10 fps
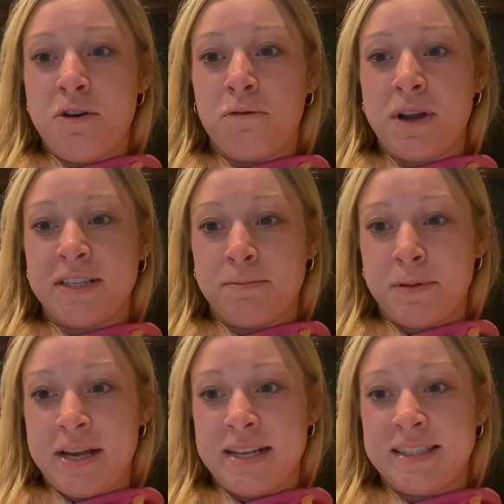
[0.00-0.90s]

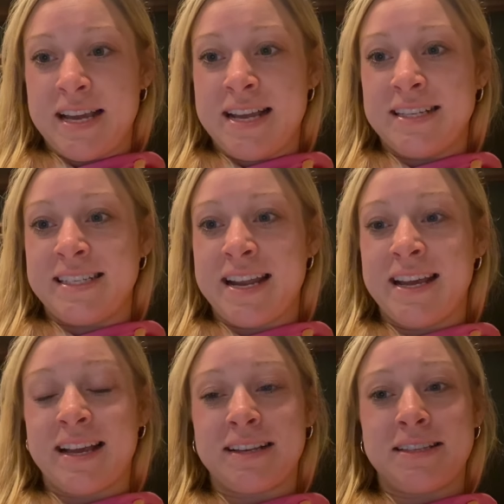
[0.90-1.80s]
reteplase, and
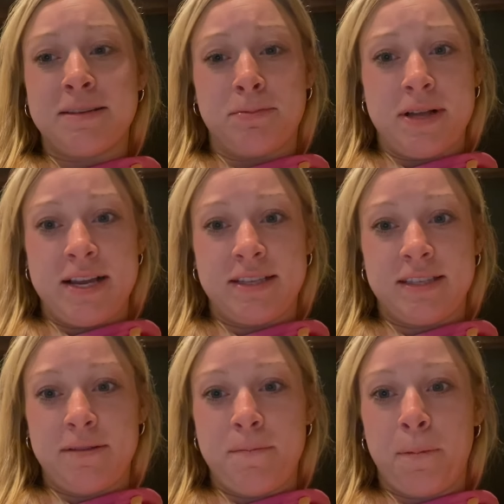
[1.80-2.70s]
tenecteplase.